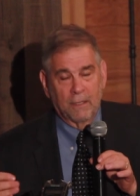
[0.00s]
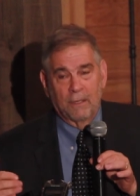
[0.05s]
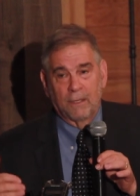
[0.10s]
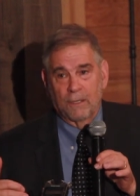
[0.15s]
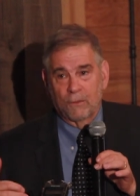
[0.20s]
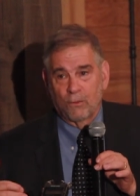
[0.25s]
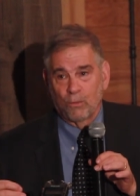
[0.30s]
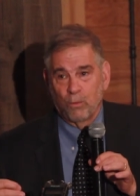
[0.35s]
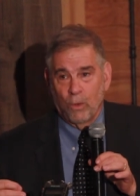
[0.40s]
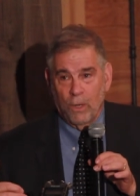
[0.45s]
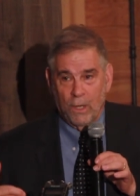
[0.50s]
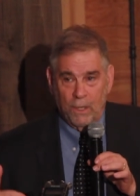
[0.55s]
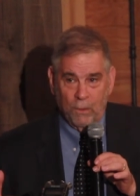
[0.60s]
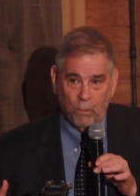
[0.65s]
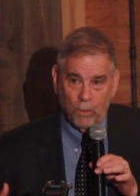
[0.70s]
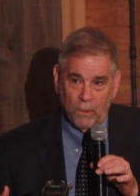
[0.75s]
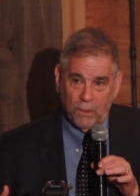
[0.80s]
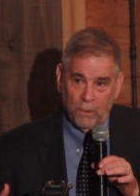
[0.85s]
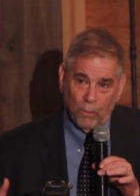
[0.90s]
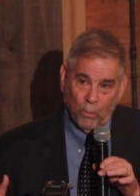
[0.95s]
That's why
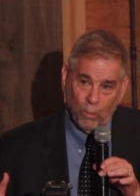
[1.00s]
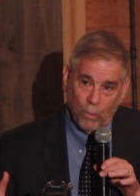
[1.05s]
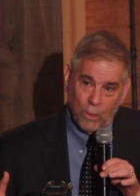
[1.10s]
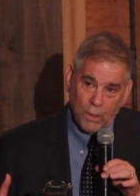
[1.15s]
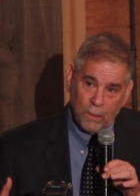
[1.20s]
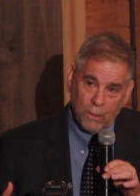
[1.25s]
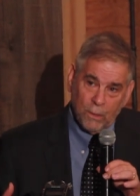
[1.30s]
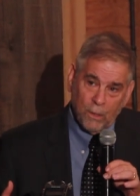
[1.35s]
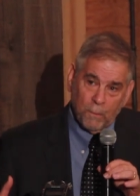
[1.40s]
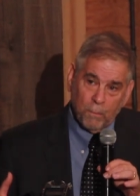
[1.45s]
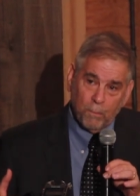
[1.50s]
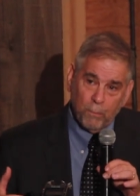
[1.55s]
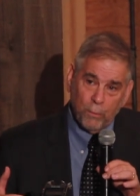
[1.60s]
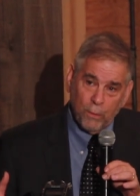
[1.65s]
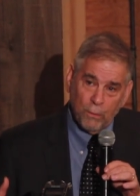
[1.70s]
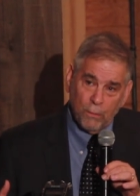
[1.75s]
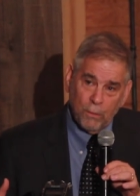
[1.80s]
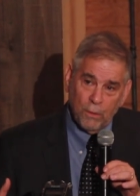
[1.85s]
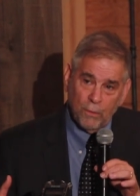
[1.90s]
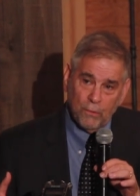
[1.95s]
when you work on
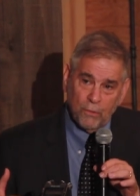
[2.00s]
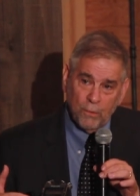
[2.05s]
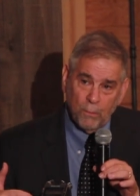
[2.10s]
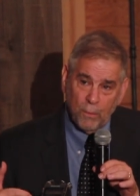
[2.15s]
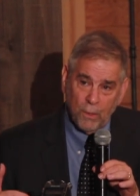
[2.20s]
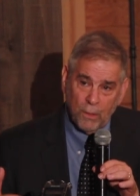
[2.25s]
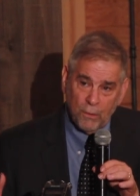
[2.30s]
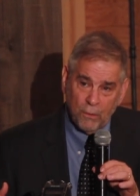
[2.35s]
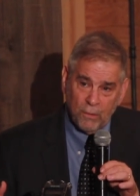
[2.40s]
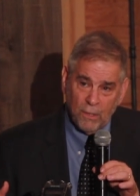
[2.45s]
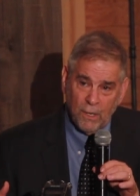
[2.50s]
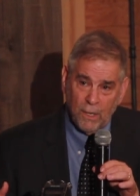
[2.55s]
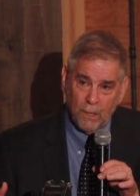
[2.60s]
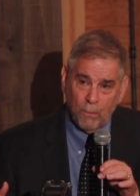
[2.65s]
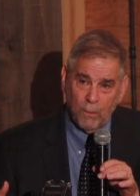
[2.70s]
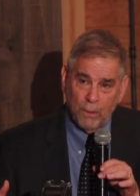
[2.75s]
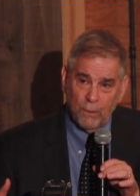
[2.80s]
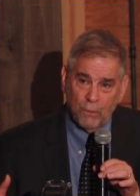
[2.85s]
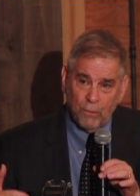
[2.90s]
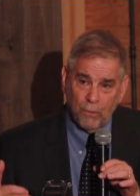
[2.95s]
pluralism, on
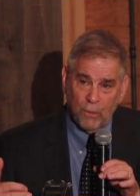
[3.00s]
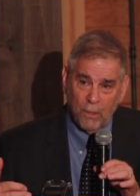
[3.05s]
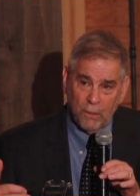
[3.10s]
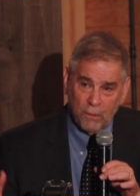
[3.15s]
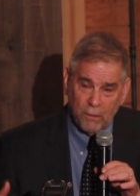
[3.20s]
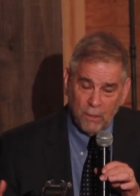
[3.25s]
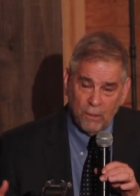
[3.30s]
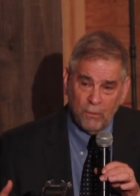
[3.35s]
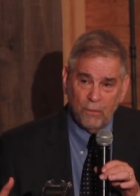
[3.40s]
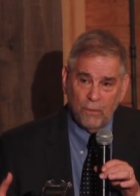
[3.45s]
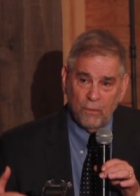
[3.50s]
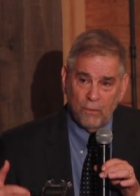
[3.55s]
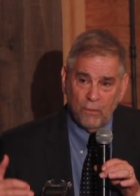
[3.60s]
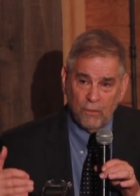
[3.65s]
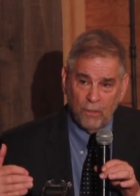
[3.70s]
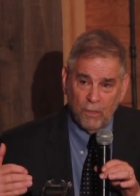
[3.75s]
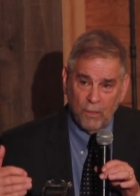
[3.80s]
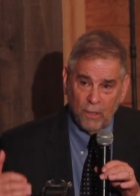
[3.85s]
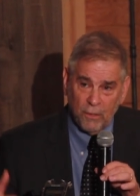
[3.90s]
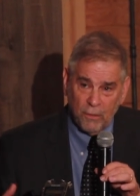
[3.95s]
tolerance, on
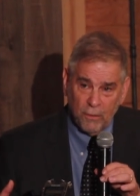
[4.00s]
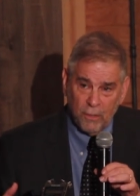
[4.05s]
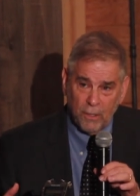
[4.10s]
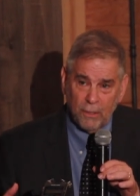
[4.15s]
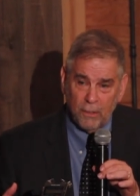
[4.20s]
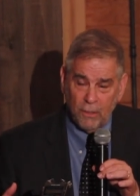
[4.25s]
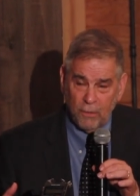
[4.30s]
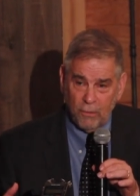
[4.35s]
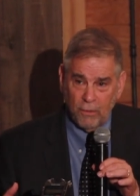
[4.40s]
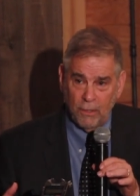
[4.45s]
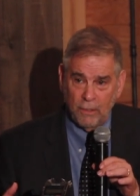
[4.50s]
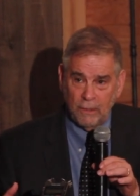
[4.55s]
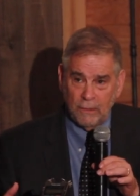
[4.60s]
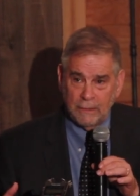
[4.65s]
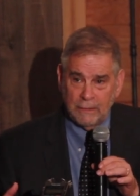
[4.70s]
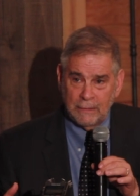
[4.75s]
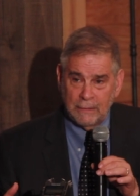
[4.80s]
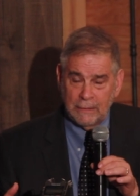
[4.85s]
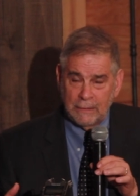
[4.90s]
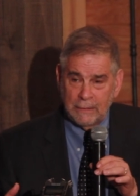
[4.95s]
decency, on dignity,
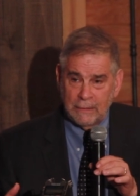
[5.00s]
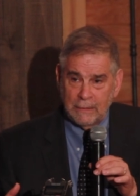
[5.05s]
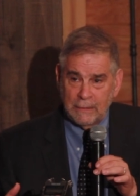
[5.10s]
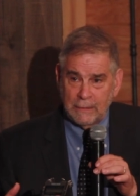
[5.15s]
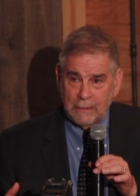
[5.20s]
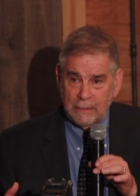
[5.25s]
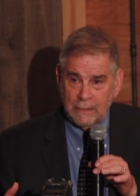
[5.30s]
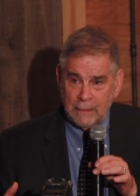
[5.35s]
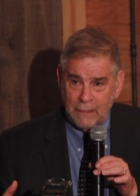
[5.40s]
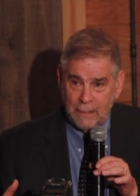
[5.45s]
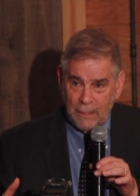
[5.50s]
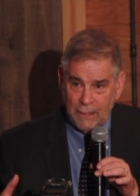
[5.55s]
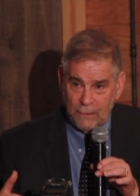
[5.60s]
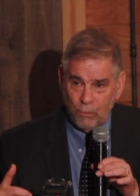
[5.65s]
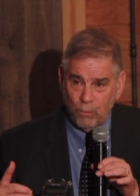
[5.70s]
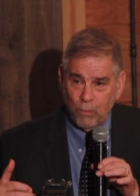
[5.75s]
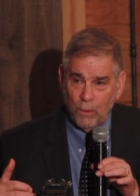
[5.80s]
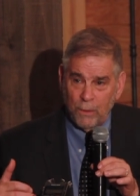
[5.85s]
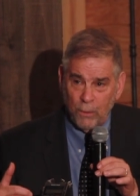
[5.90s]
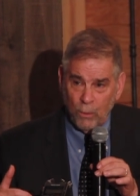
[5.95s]

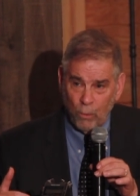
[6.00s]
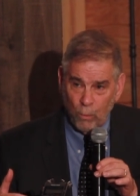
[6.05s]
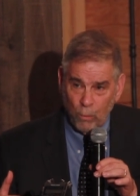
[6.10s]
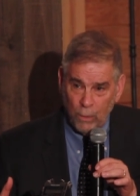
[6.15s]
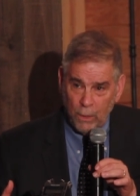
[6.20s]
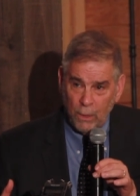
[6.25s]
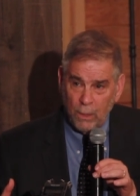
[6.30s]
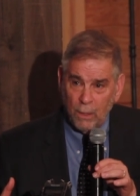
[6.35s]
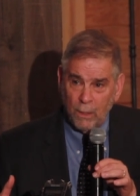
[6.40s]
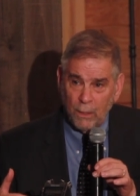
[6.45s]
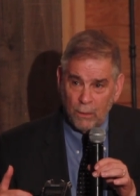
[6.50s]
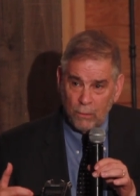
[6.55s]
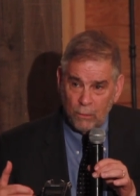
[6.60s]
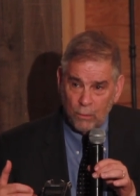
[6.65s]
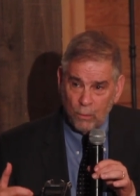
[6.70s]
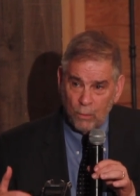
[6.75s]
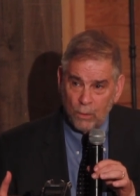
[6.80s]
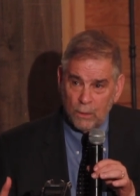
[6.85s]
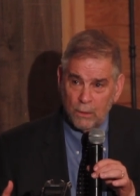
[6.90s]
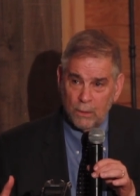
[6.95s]
that's when you're really
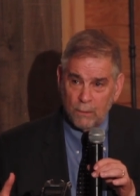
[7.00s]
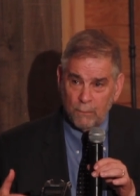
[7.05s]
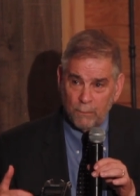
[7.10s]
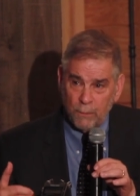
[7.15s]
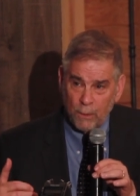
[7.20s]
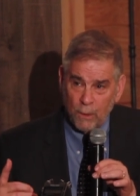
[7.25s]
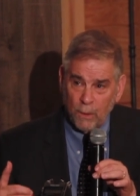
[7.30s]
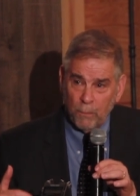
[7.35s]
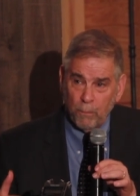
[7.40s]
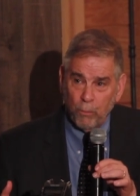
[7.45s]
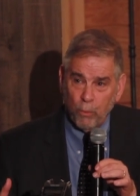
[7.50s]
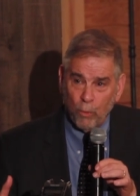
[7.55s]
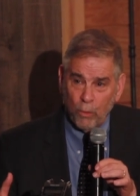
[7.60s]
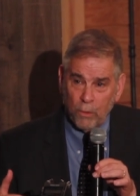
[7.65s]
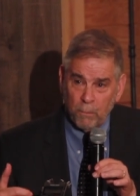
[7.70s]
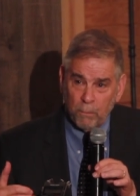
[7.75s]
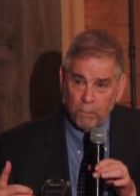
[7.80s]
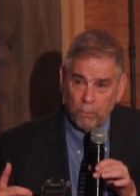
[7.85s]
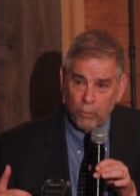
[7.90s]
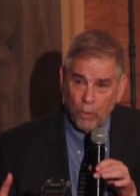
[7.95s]
doing a very
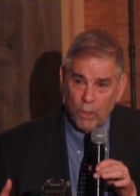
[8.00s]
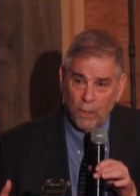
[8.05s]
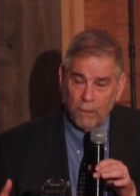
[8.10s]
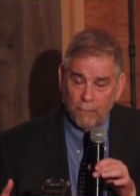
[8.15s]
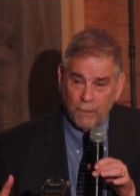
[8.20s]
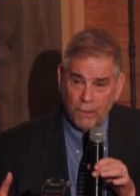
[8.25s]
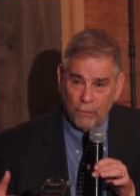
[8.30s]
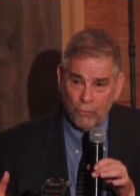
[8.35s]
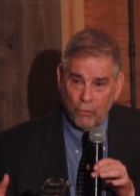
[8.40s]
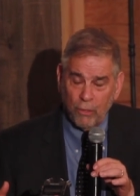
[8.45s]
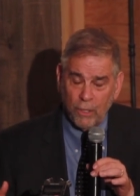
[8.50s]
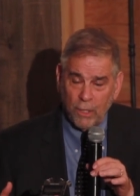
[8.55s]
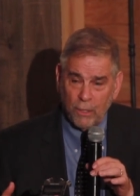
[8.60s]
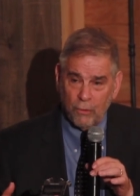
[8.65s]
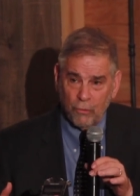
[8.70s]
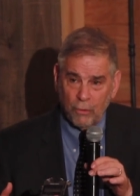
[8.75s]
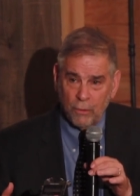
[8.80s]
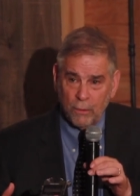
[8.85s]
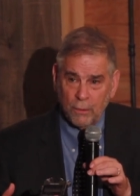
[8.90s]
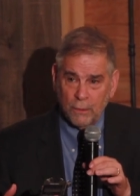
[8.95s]
important part of
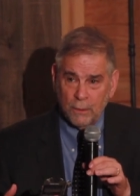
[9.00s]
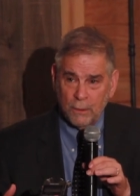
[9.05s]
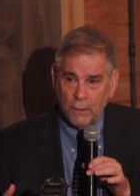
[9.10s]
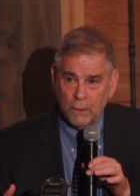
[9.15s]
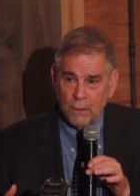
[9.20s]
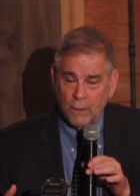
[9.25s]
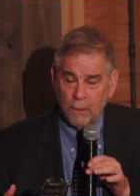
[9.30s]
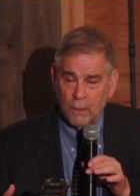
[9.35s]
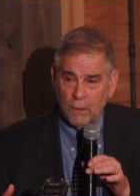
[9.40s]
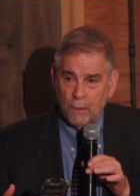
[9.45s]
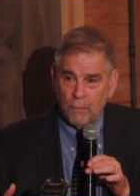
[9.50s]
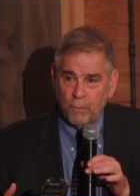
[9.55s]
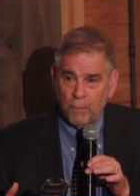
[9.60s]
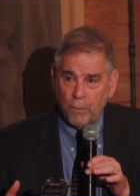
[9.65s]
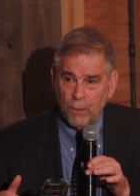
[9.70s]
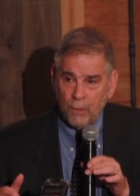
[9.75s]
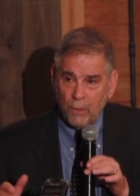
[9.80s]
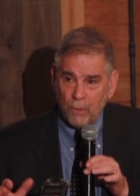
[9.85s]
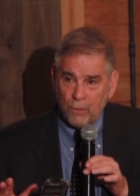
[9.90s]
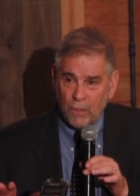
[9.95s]
education
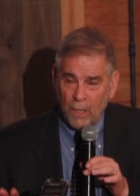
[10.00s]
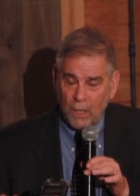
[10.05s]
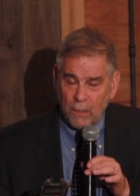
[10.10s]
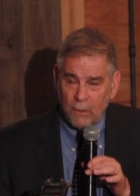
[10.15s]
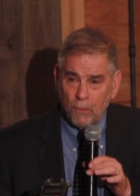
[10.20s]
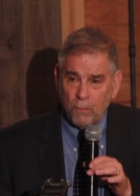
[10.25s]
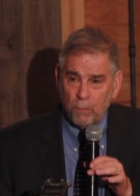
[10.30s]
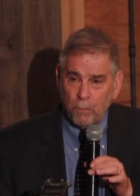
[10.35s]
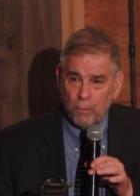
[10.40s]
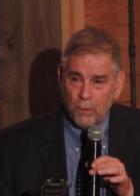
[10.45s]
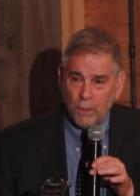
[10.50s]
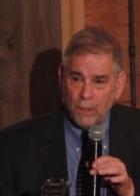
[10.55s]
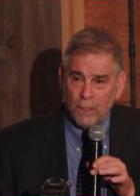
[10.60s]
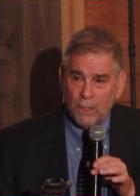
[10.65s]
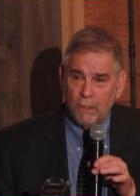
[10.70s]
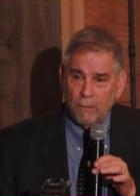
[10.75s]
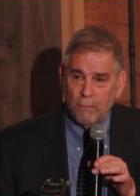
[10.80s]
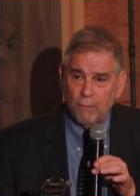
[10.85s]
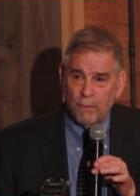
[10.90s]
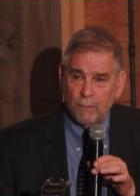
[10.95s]
because I don't
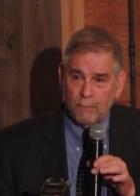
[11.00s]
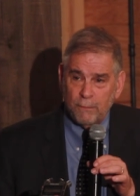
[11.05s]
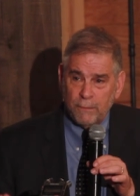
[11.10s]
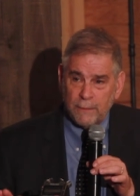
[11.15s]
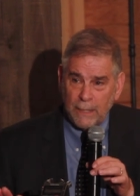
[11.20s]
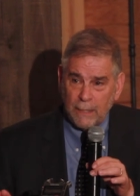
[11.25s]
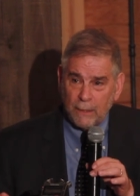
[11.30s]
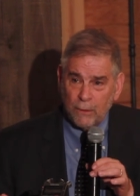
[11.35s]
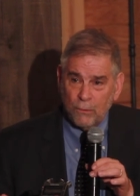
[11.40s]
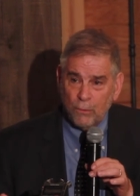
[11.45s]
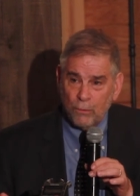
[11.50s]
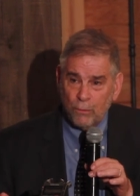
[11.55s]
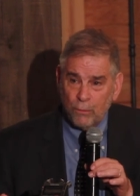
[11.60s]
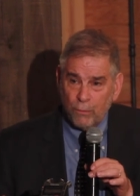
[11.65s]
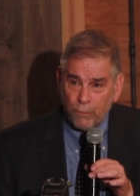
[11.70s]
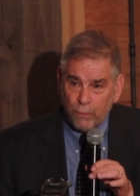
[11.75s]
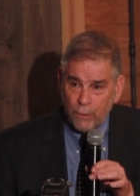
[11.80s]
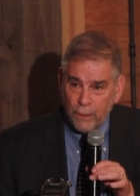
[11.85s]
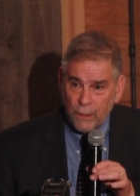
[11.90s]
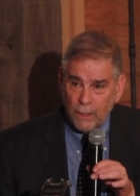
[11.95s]
believe in values
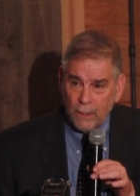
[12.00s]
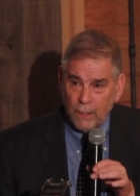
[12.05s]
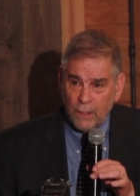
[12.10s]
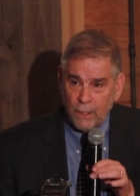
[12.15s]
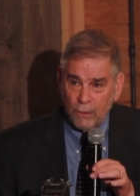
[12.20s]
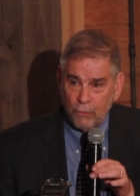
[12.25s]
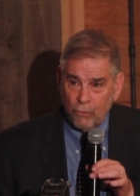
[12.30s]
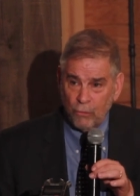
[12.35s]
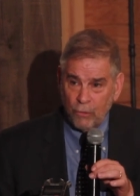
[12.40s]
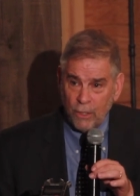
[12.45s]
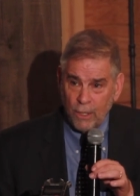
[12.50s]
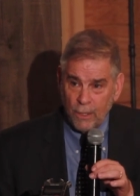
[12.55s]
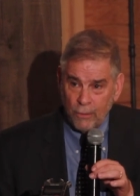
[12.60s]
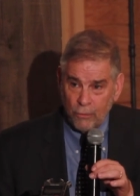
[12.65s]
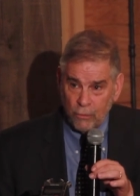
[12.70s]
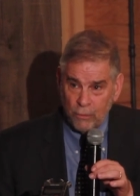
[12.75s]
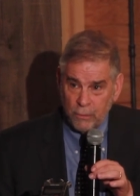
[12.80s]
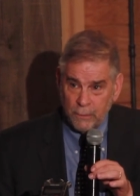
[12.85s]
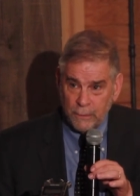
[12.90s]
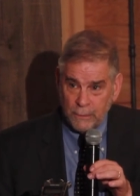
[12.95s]
free
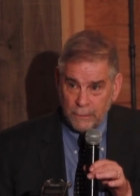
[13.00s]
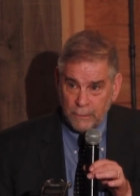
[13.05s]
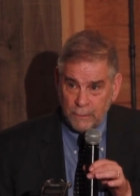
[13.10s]
education.